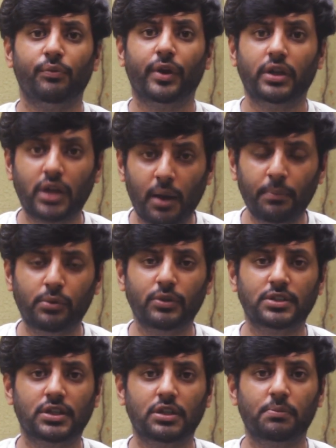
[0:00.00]
we're dumped
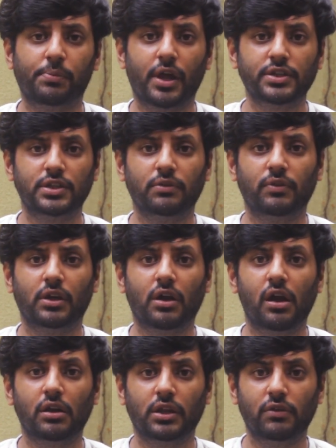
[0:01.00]
with certain plastic we
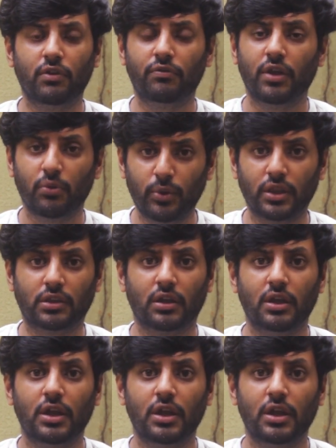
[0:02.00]
can't give away with.